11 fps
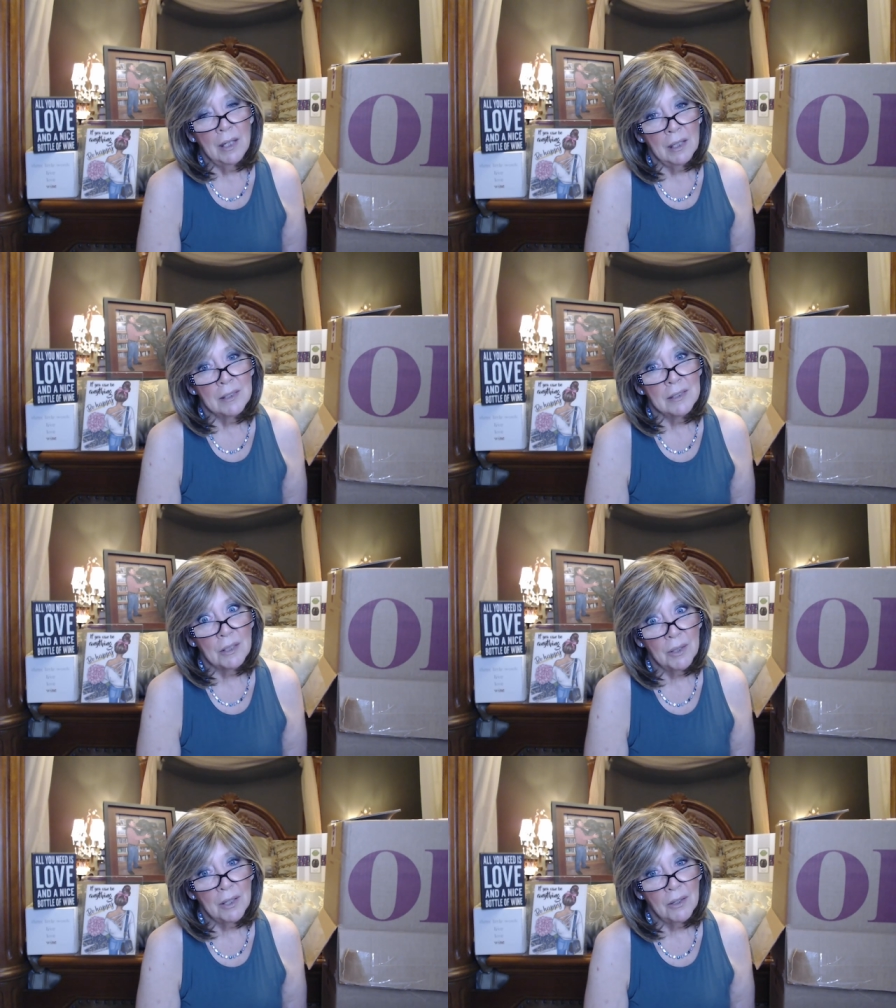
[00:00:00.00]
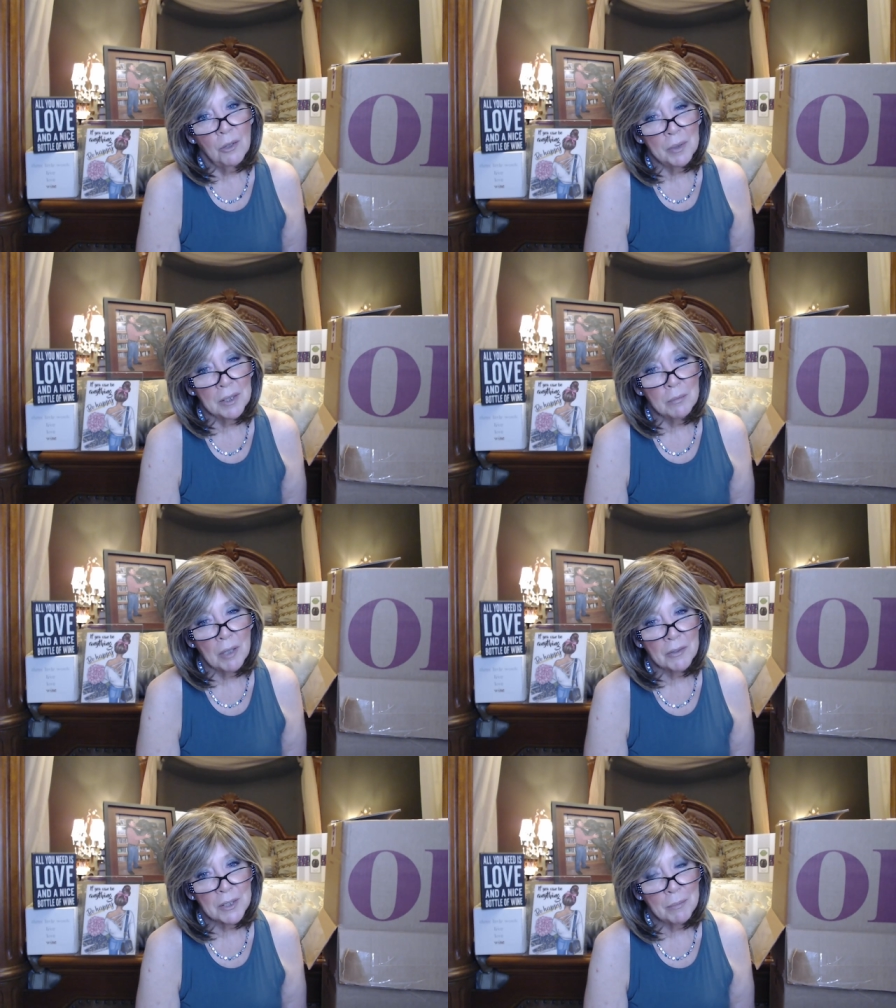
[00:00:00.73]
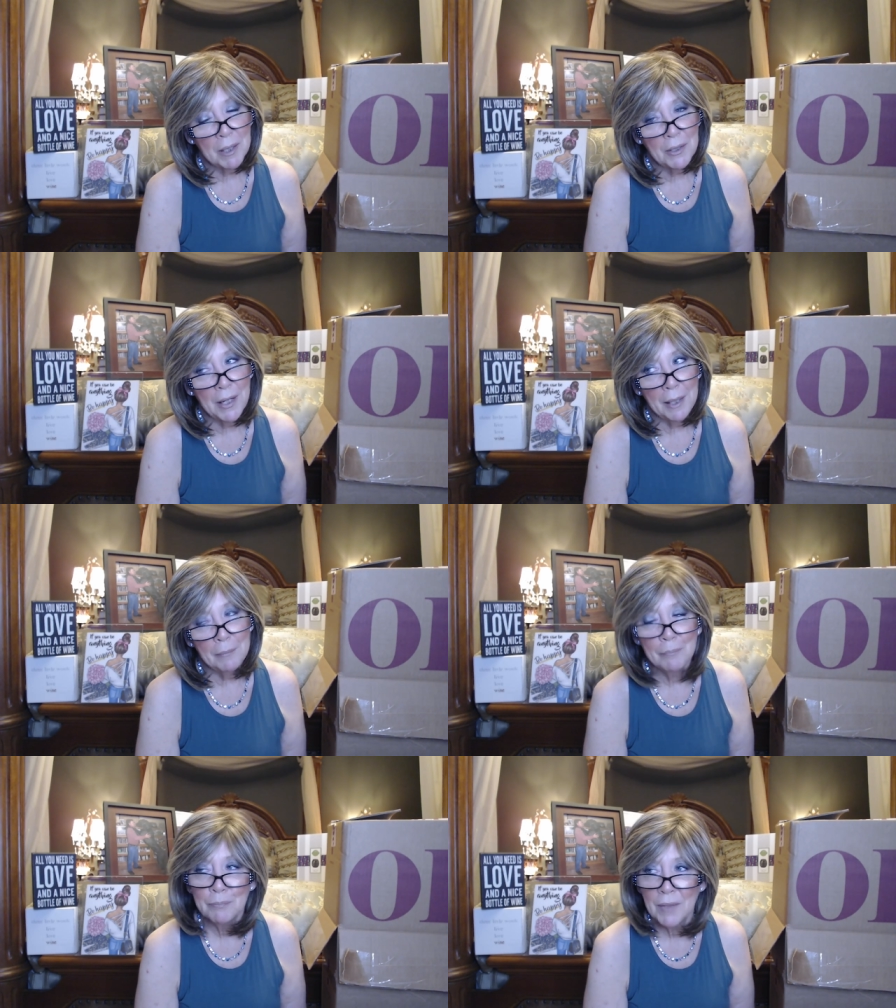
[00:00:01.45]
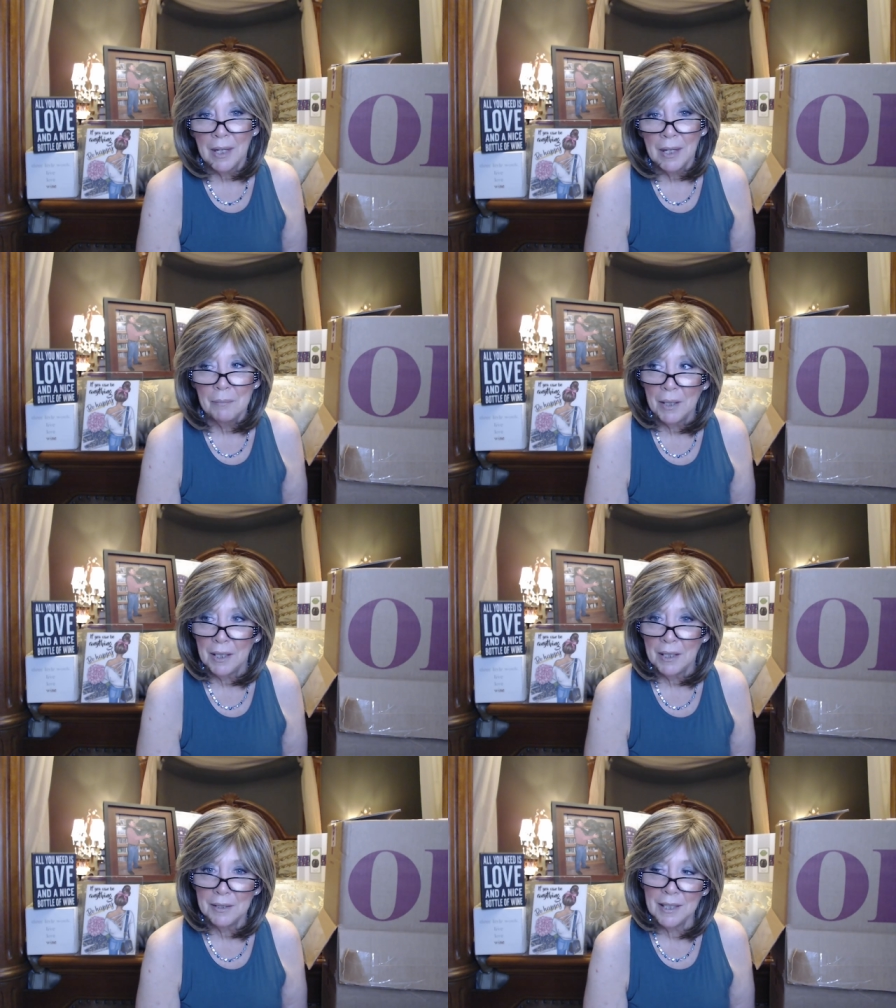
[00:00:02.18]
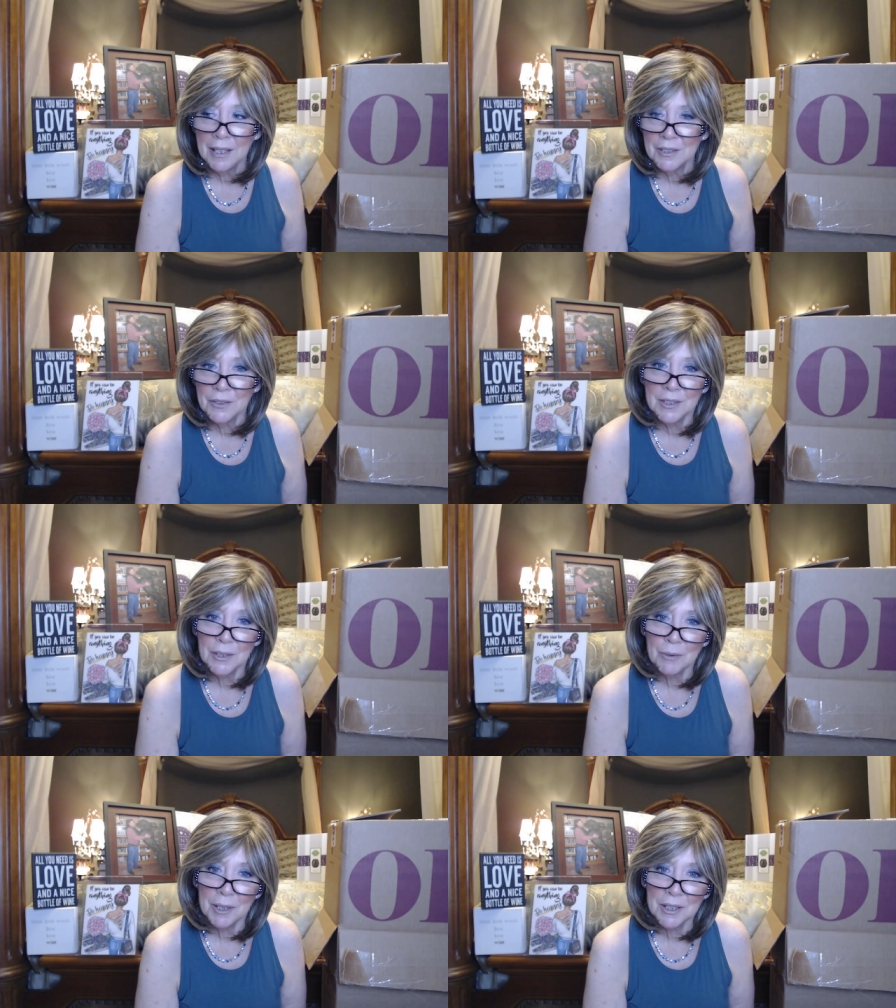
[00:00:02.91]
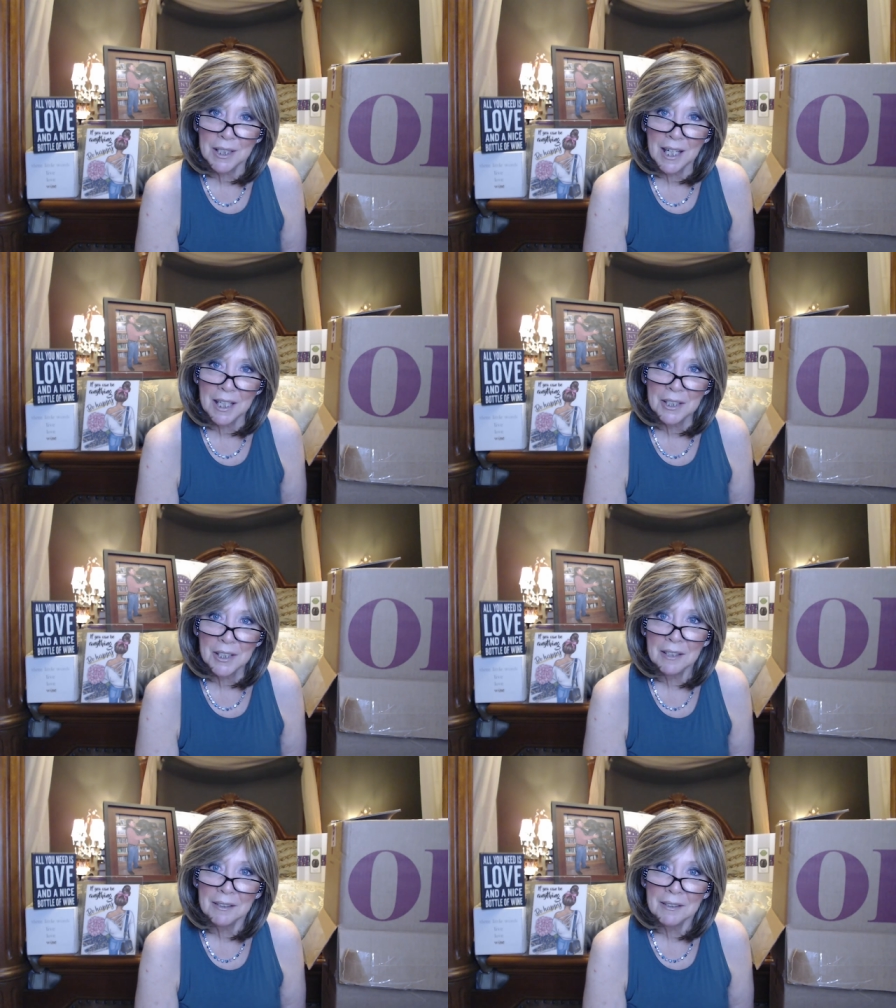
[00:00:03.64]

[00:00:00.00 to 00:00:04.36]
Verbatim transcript: So hoping tomorrow's a better day. But yeah, so I just wanted to kind of